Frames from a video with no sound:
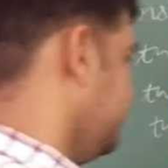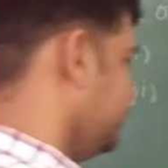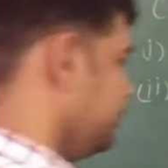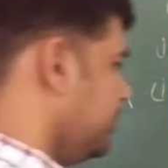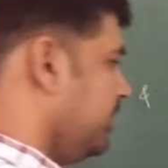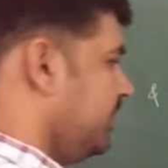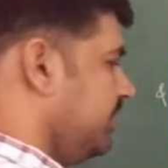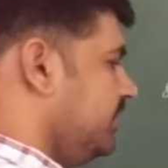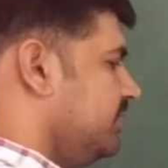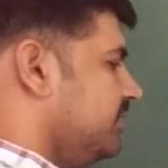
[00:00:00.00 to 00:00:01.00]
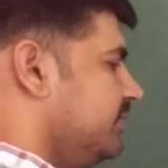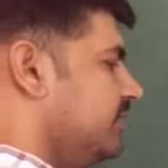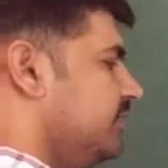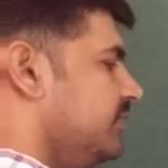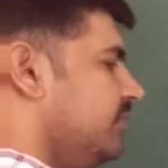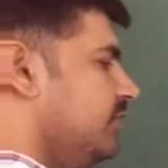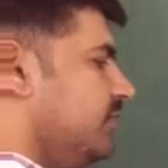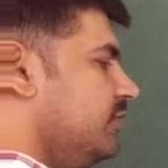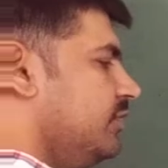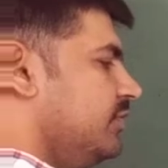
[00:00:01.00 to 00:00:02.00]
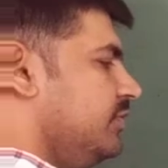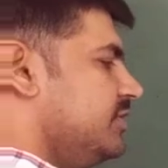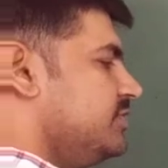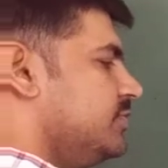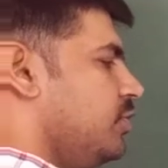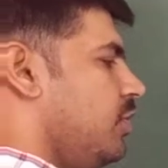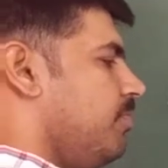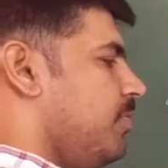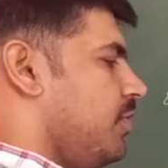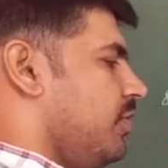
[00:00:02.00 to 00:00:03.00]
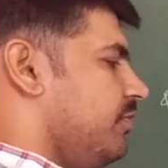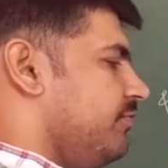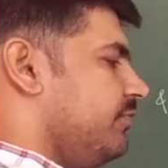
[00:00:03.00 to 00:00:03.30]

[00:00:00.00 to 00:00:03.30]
You can write the slope of